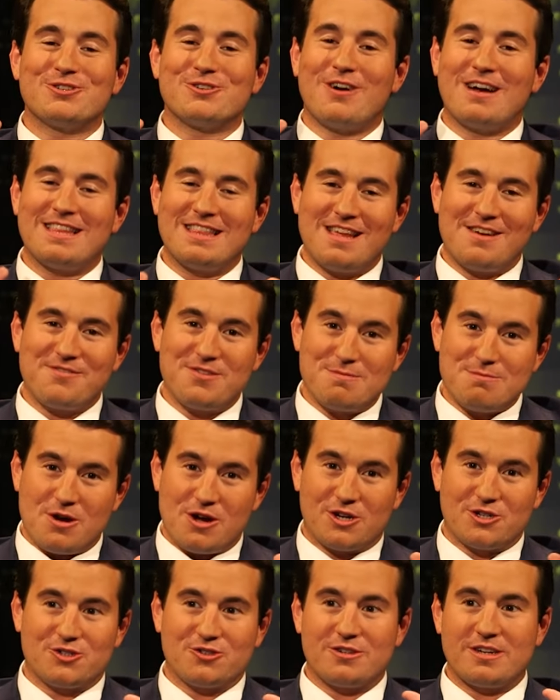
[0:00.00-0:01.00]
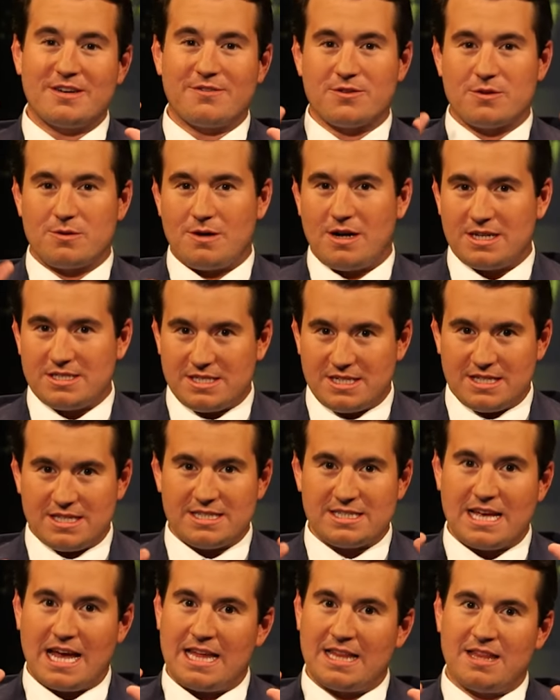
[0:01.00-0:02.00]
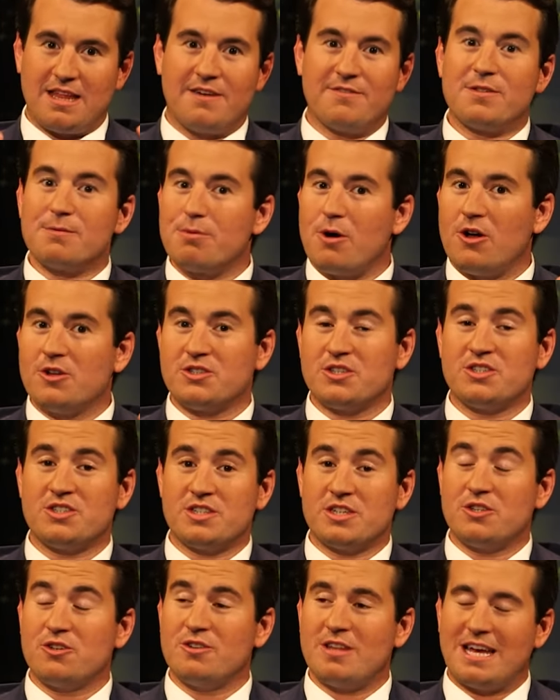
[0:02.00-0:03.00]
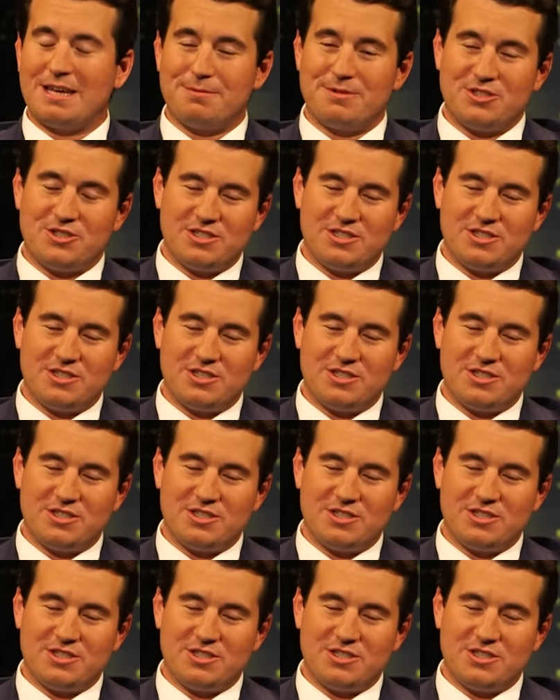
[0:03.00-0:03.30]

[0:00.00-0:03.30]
So I love you, Marjorie, if you're watching this. I love the politicians that do like me.